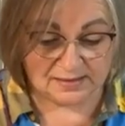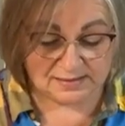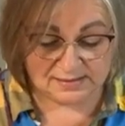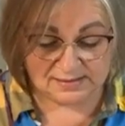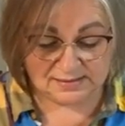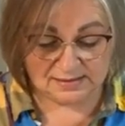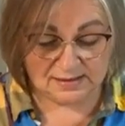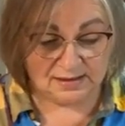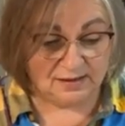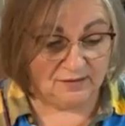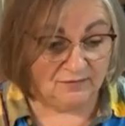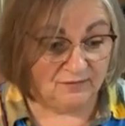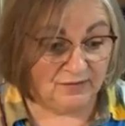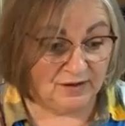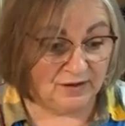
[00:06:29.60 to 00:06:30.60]
is
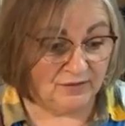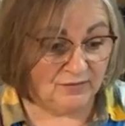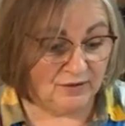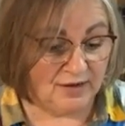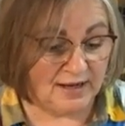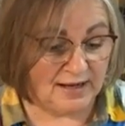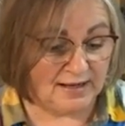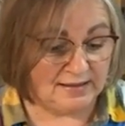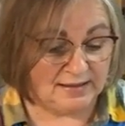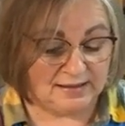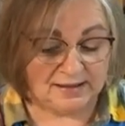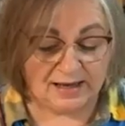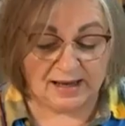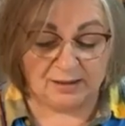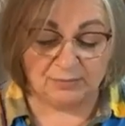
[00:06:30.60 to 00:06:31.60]
very, very
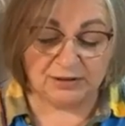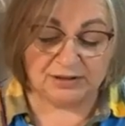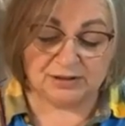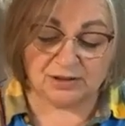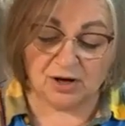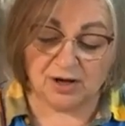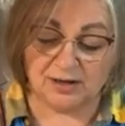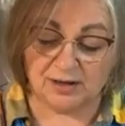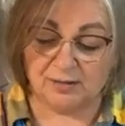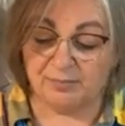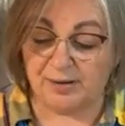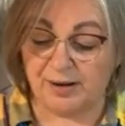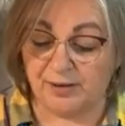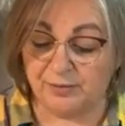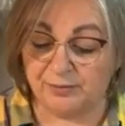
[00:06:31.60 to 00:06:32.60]
handy. Okay, I'm going to
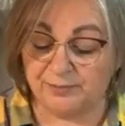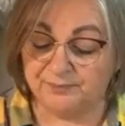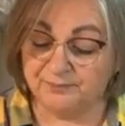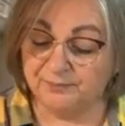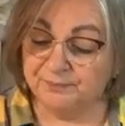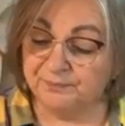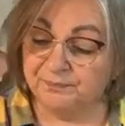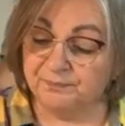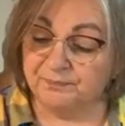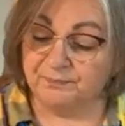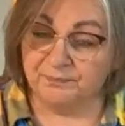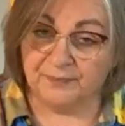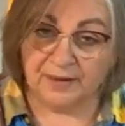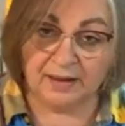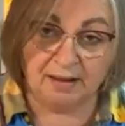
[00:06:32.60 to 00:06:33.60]
talk about
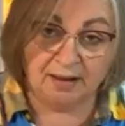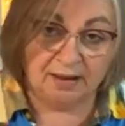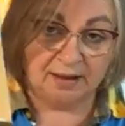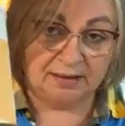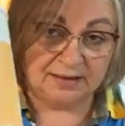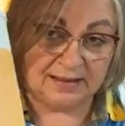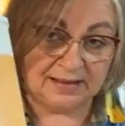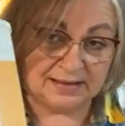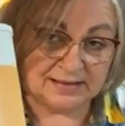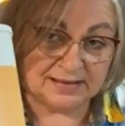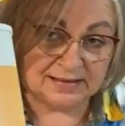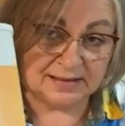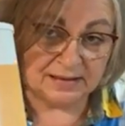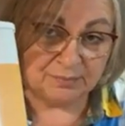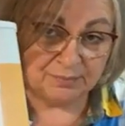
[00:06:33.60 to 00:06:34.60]
the
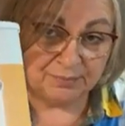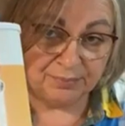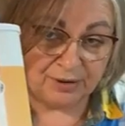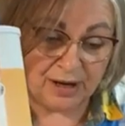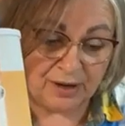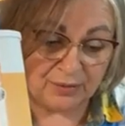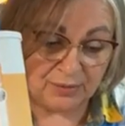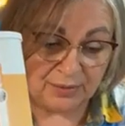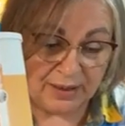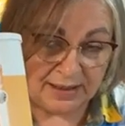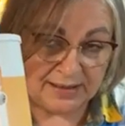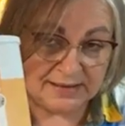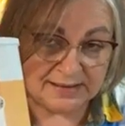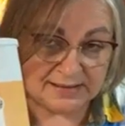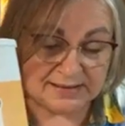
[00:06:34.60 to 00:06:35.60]
instant
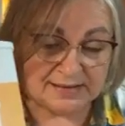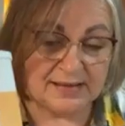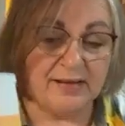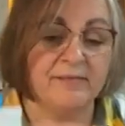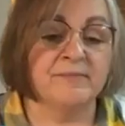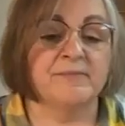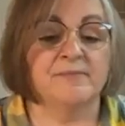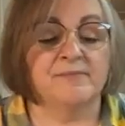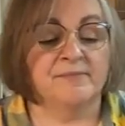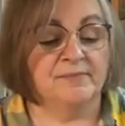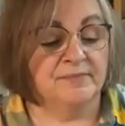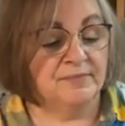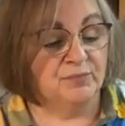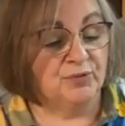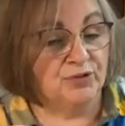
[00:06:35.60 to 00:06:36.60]
brown rice,
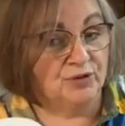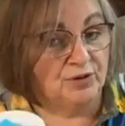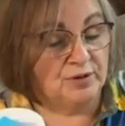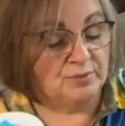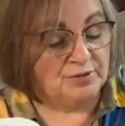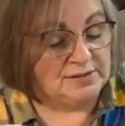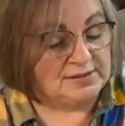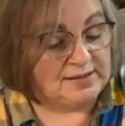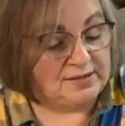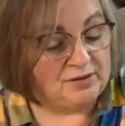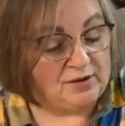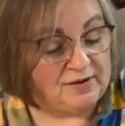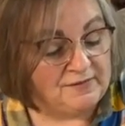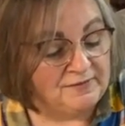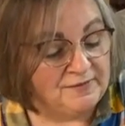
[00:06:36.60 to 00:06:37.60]

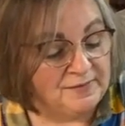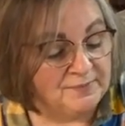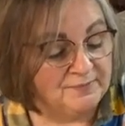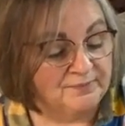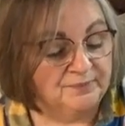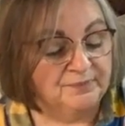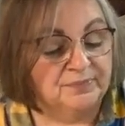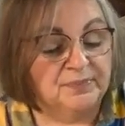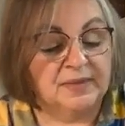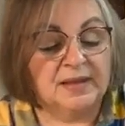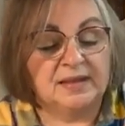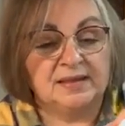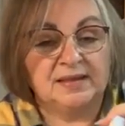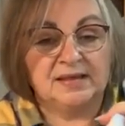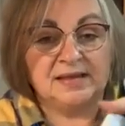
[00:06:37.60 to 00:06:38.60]
30% off.
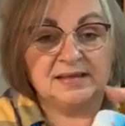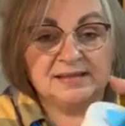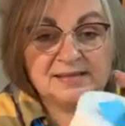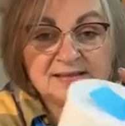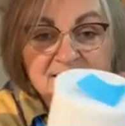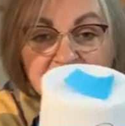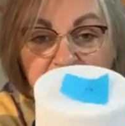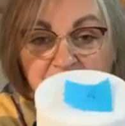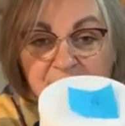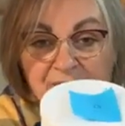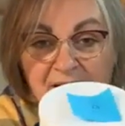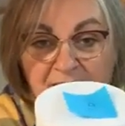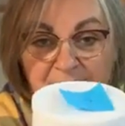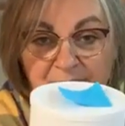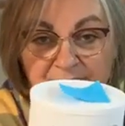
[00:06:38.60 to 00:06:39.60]
The
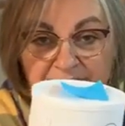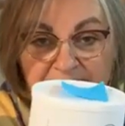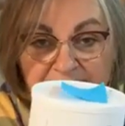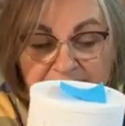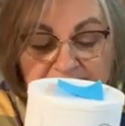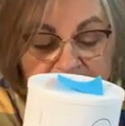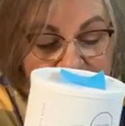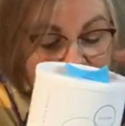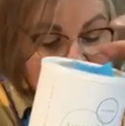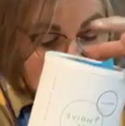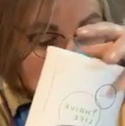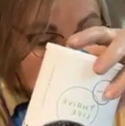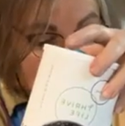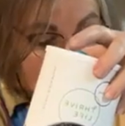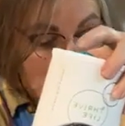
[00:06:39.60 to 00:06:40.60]
instant black
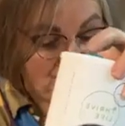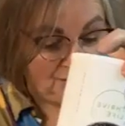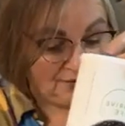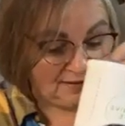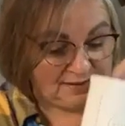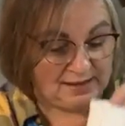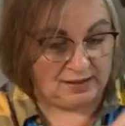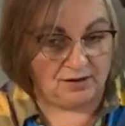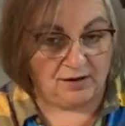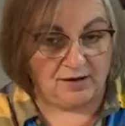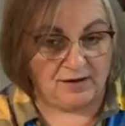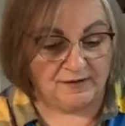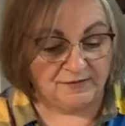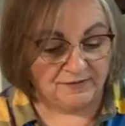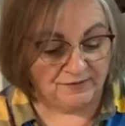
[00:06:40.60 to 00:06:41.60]
beans,
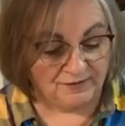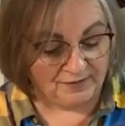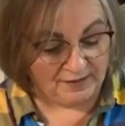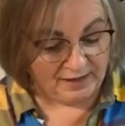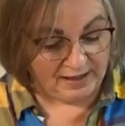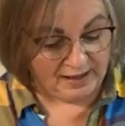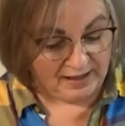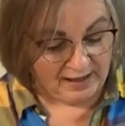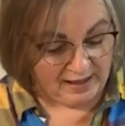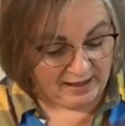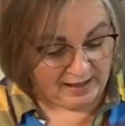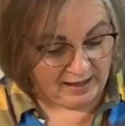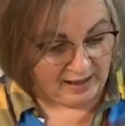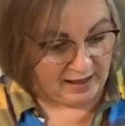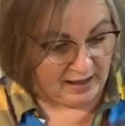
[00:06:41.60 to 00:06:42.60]
30% off.
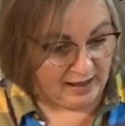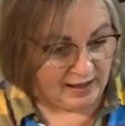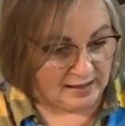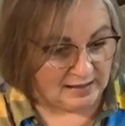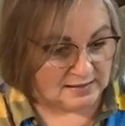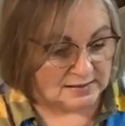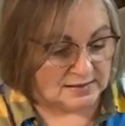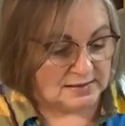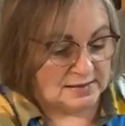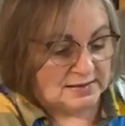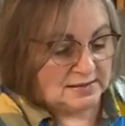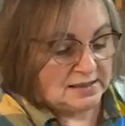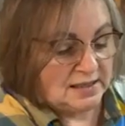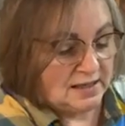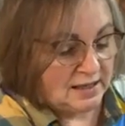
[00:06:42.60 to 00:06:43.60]

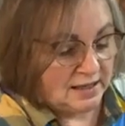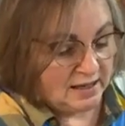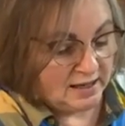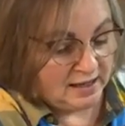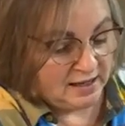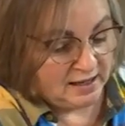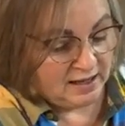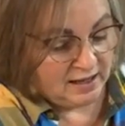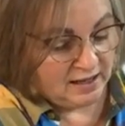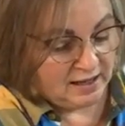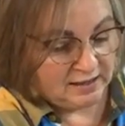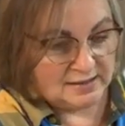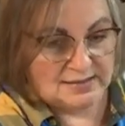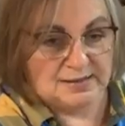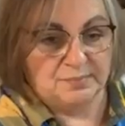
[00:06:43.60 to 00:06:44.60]
And
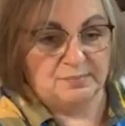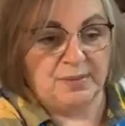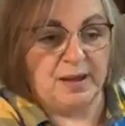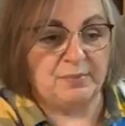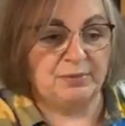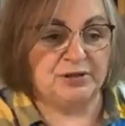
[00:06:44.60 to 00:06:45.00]
I got some